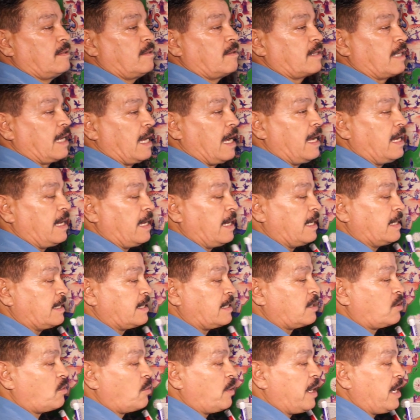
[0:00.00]
Okay,
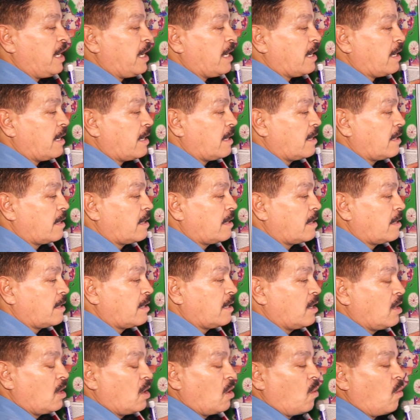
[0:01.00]
is 3.
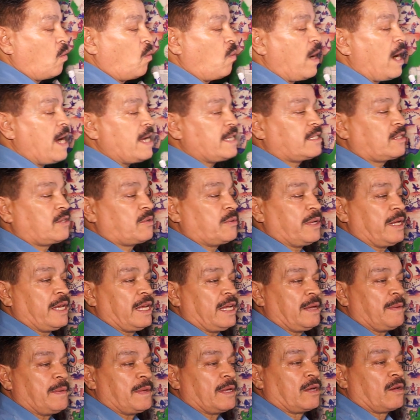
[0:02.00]
Why
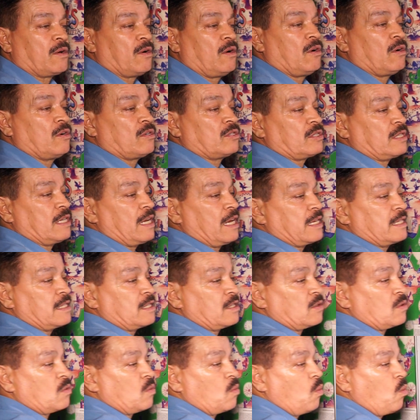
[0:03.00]
3? Because
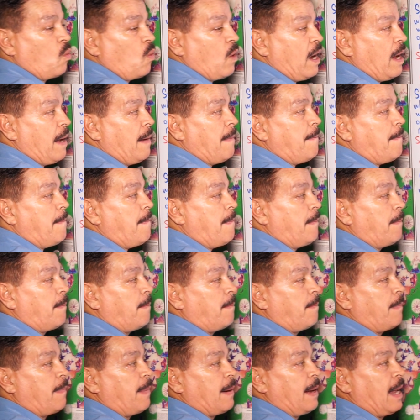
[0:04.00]
as 1
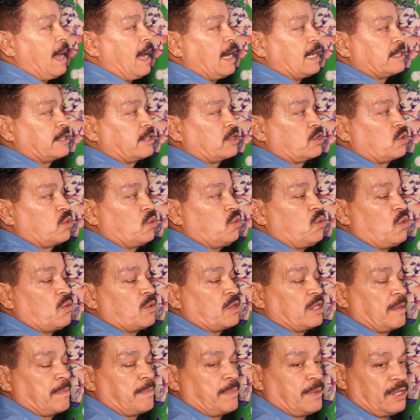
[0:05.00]
plus 2,
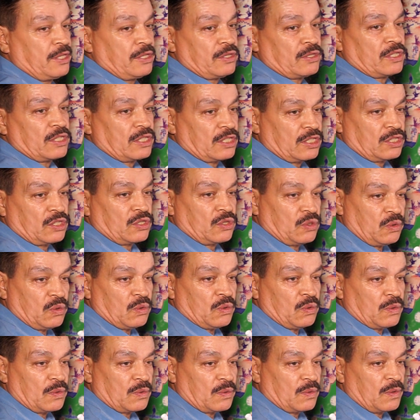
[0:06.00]
the period is
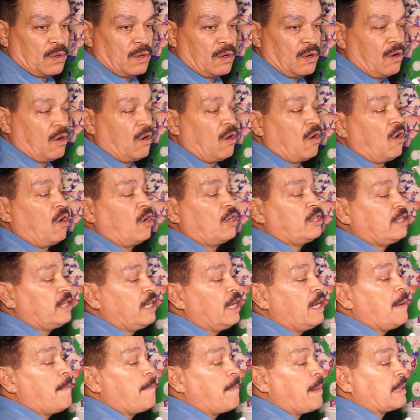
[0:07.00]
2. On,
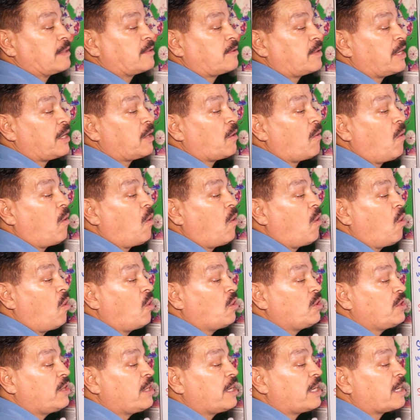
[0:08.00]
but 3
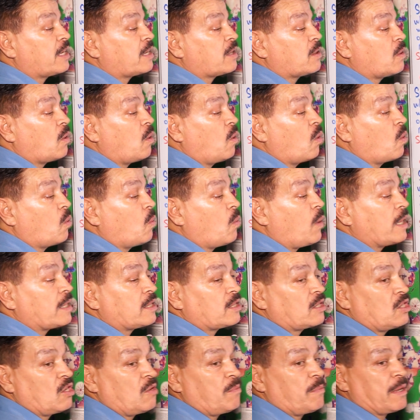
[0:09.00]
on, in, on
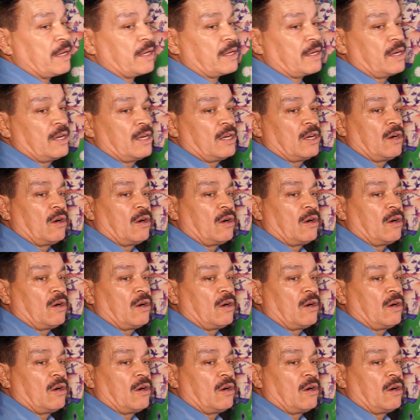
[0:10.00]
what number?